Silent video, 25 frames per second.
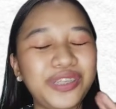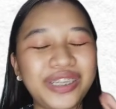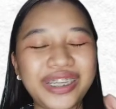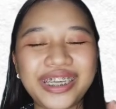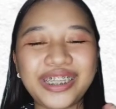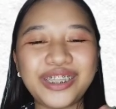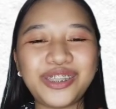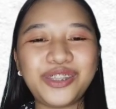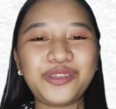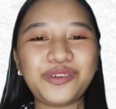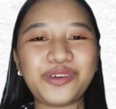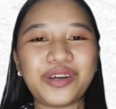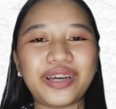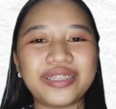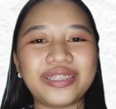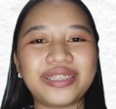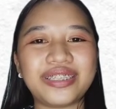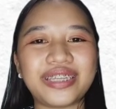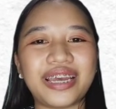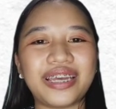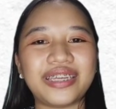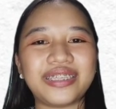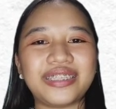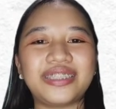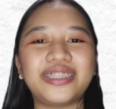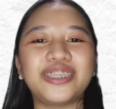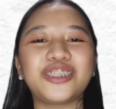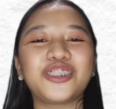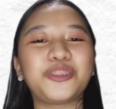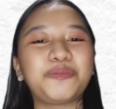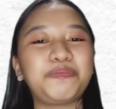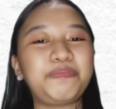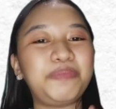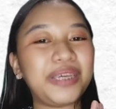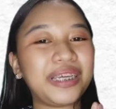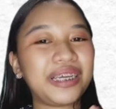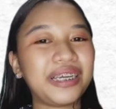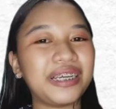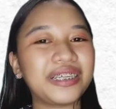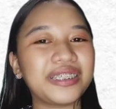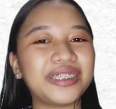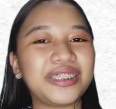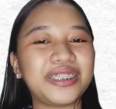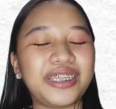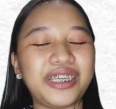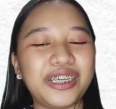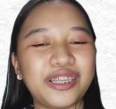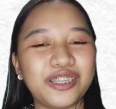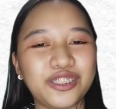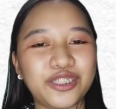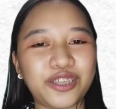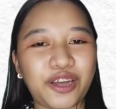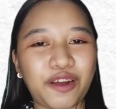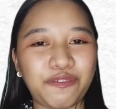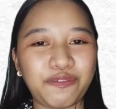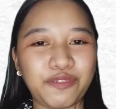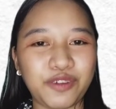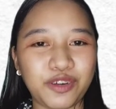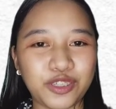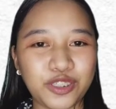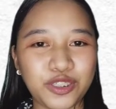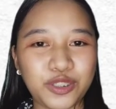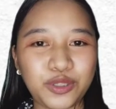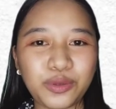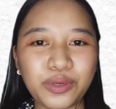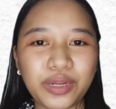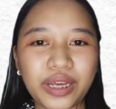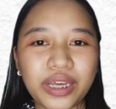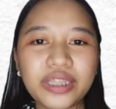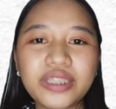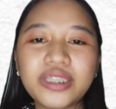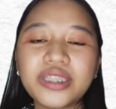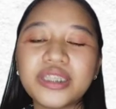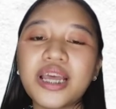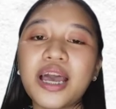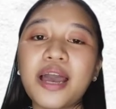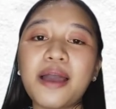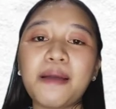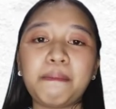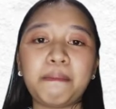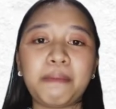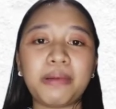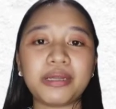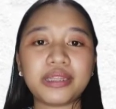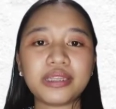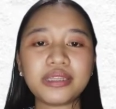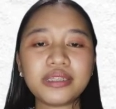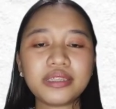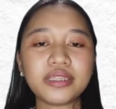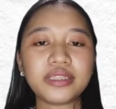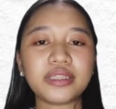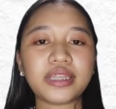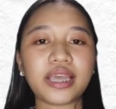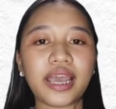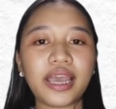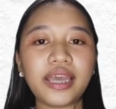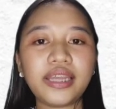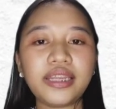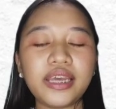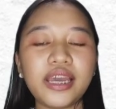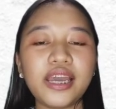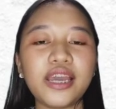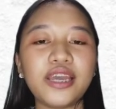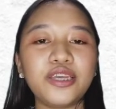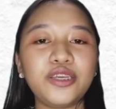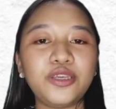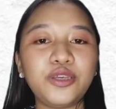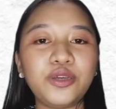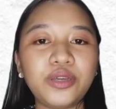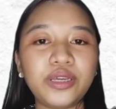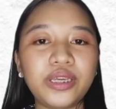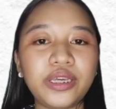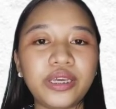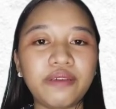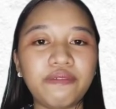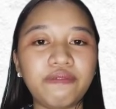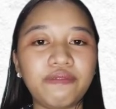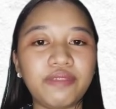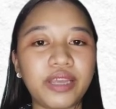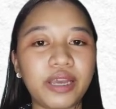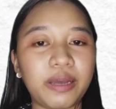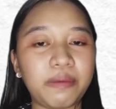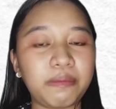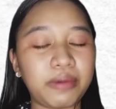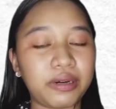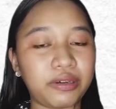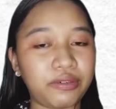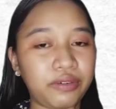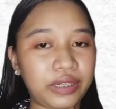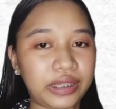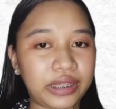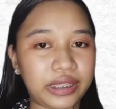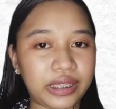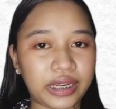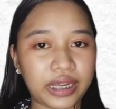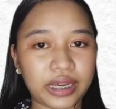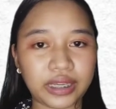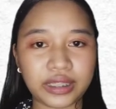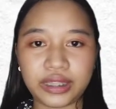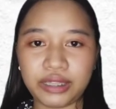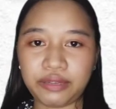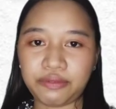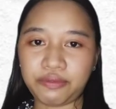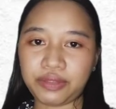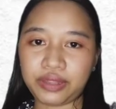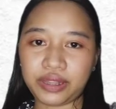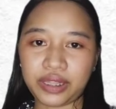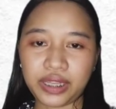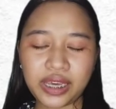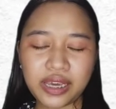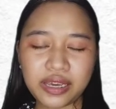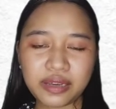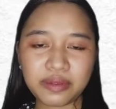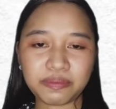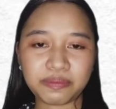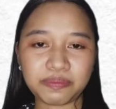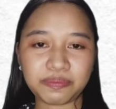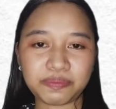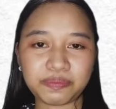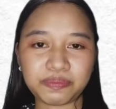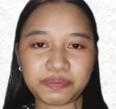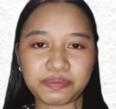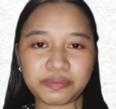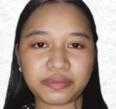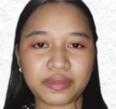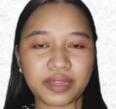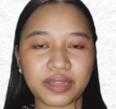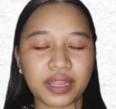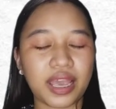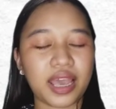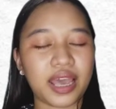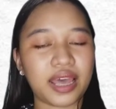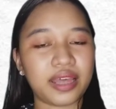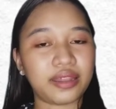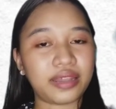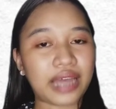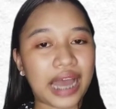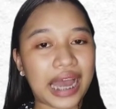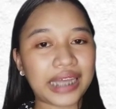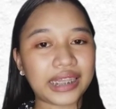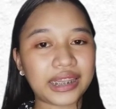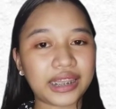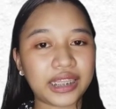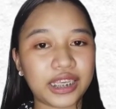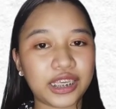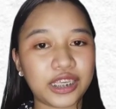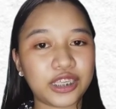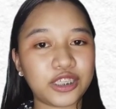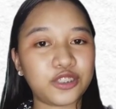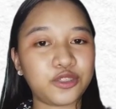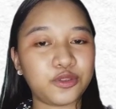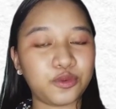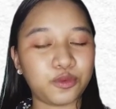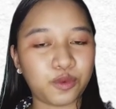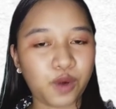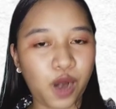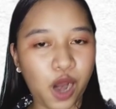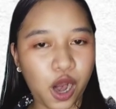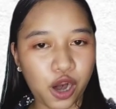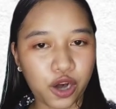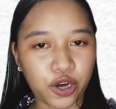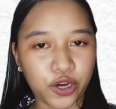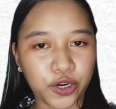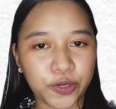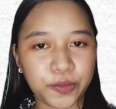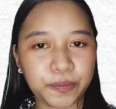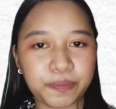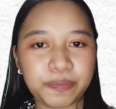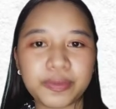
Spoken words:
need to assess the speaking skills of your students, but instead, you give them a written activity? That is wrong.